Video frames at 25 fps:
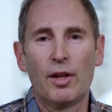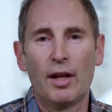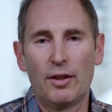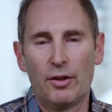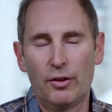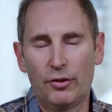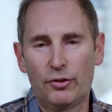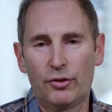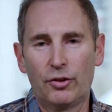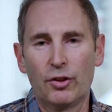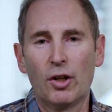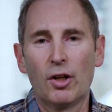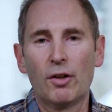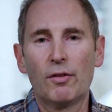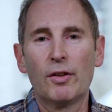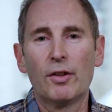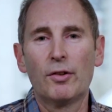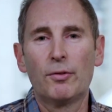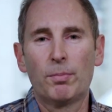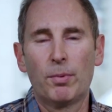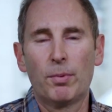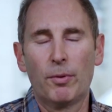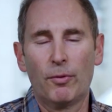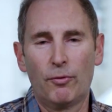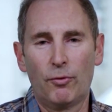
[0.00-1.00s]
the service
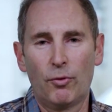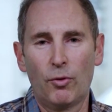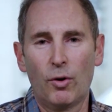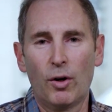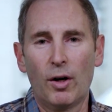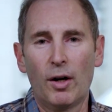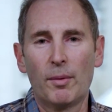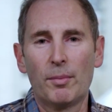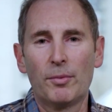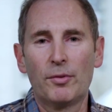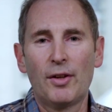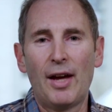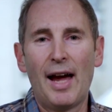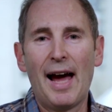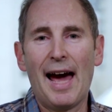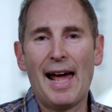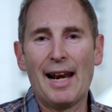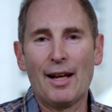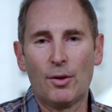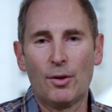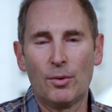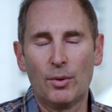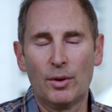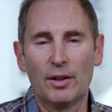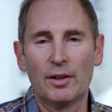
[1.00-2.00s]
performs
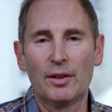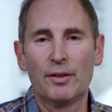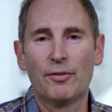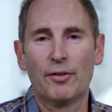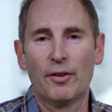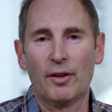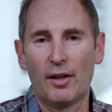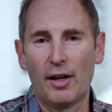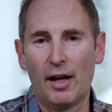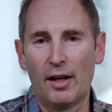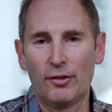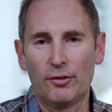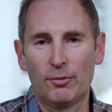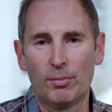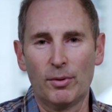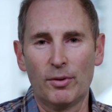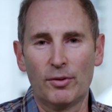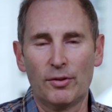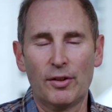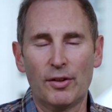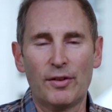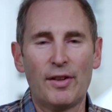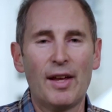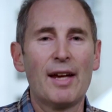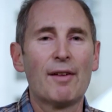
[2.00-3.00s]
adequately for customers,
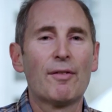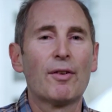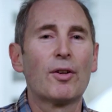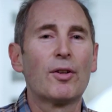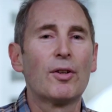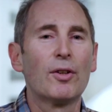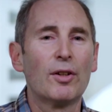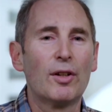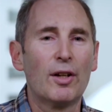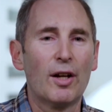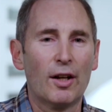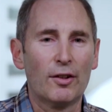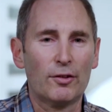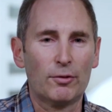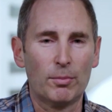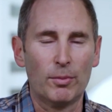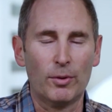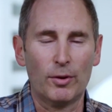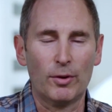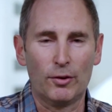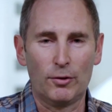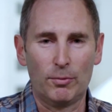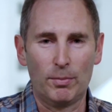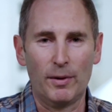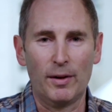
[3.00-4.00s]
that they have a good customer
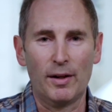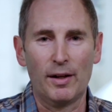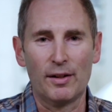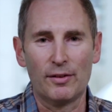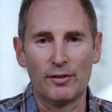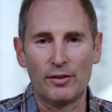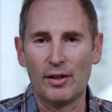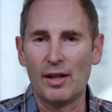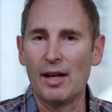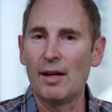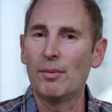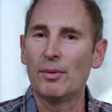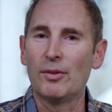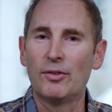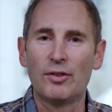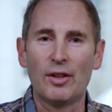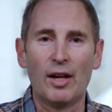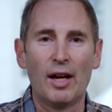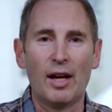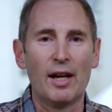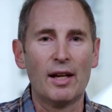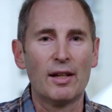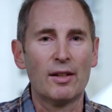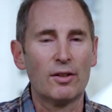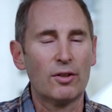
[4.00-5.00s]
experience. And they would
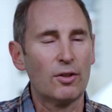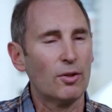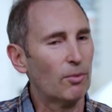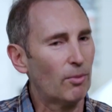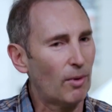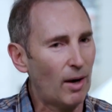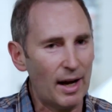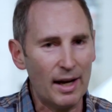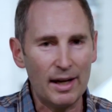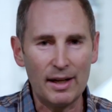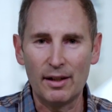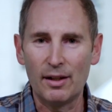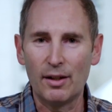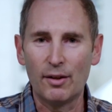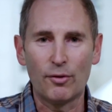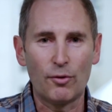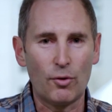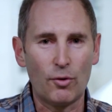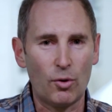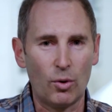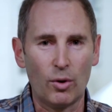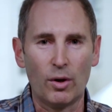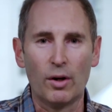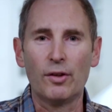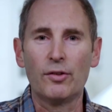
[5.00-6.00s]
say, you're right, of
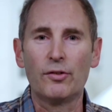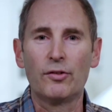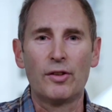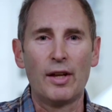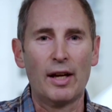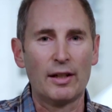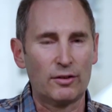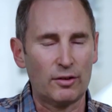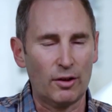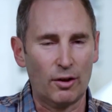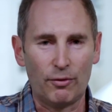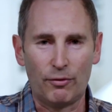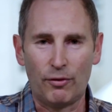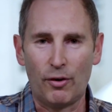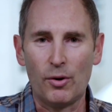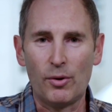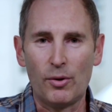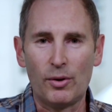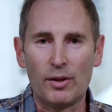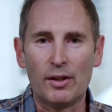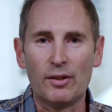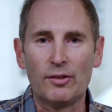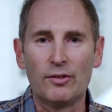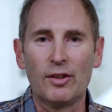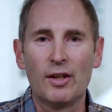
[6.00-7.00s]
course, that's our
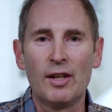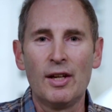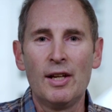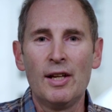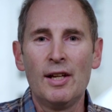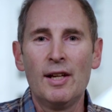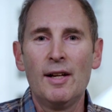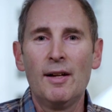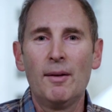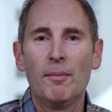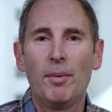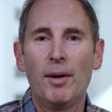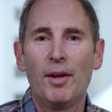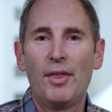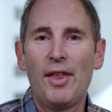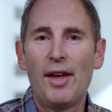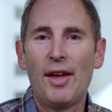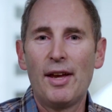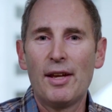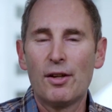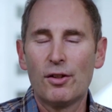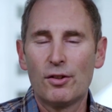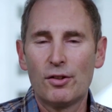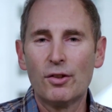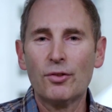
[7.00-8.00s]
focus, but that
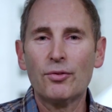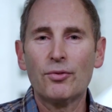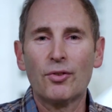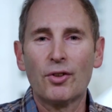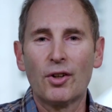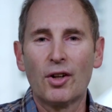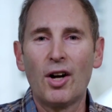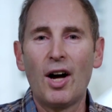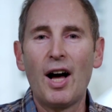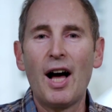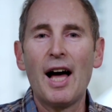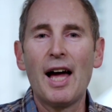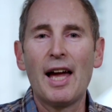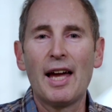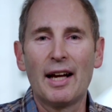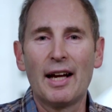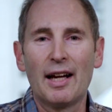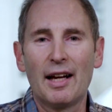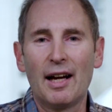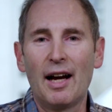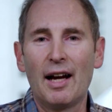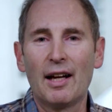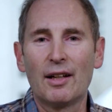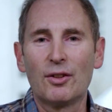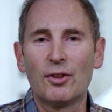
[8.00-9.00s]
you're just relying
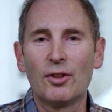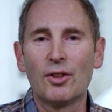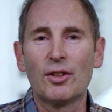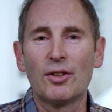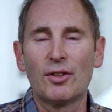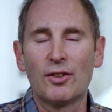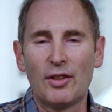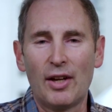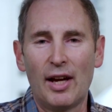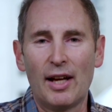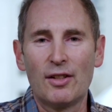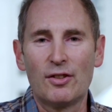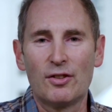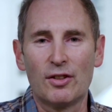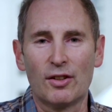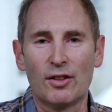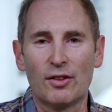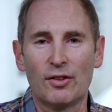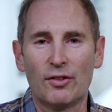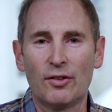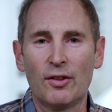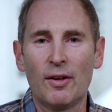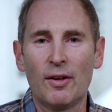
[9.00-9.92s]
on good intentions.